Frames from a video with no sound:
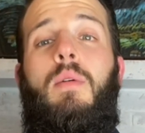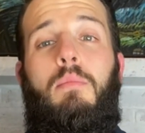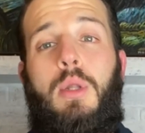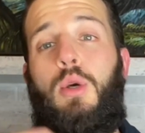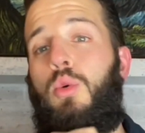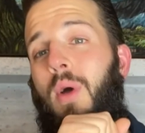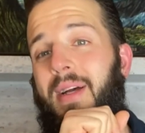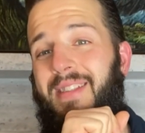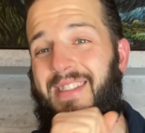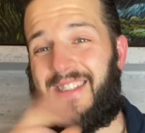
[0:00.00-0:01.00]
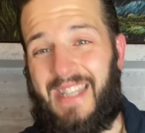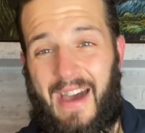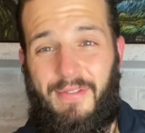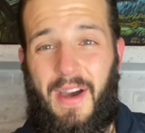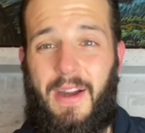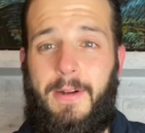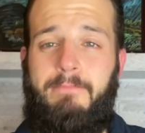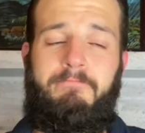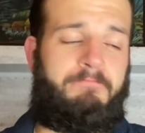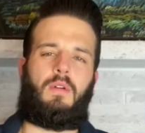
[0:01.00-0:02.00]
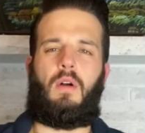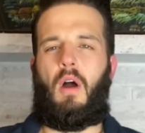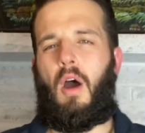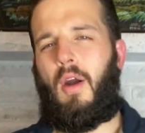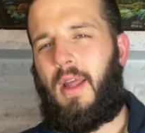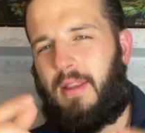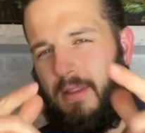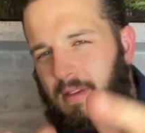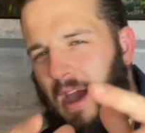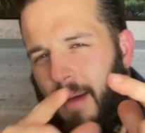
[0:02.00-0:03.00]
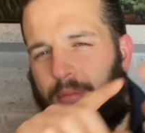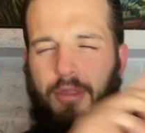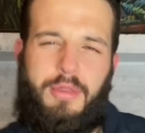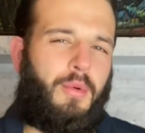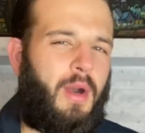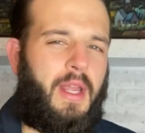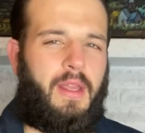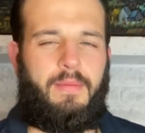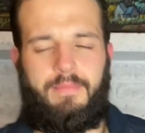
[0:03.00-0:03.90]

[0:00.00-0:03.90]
Blue Sapphire. All right, the top three.